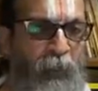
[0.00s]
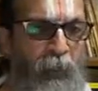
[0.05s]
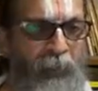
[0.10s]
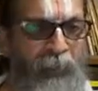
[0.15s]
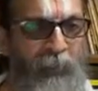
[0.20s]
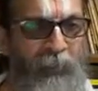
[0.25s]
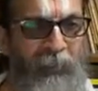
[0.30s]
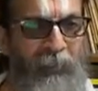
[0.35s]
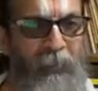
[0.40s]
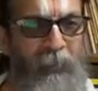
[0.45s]

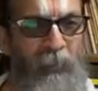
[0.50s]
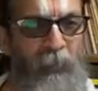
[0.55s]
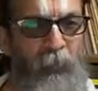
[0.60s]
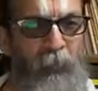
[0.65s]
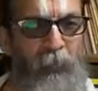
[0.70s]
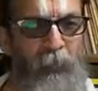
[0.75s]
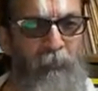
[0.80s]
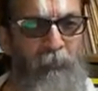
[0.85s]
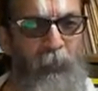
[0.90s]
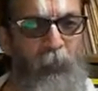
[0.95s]
lost connect
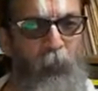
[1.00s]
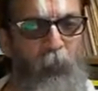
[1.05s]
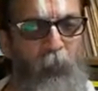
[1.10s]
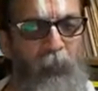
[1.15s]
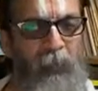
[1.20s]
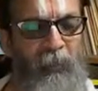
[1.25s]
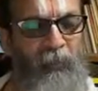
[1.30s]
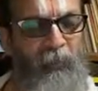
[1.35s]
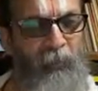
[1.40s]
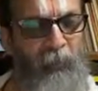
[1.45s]
with our
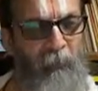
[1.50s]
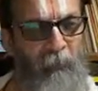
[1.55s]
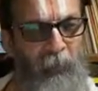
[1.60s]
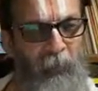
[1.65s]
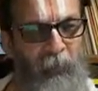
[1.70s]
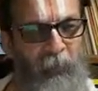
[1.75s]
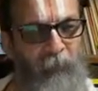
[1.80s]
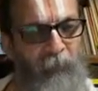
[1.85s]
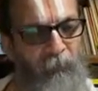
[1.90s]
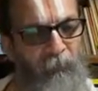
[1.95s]
old
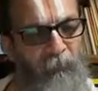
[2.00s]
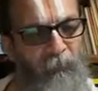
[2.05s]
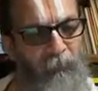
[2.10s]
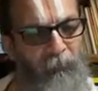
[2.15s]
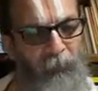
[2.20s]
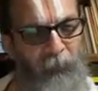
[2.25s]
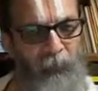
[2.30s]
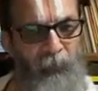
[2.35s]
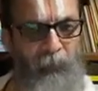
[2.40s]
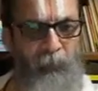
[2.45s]
established
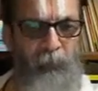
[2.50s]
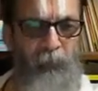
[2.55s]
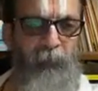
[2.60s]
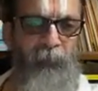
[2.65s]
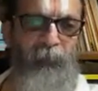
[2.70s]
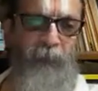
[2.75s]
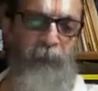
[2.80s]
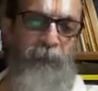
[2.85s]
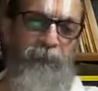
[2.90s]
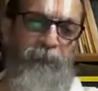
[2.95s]

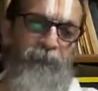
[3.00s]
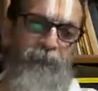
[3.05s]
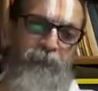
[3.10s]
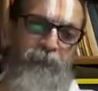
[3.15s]
systems.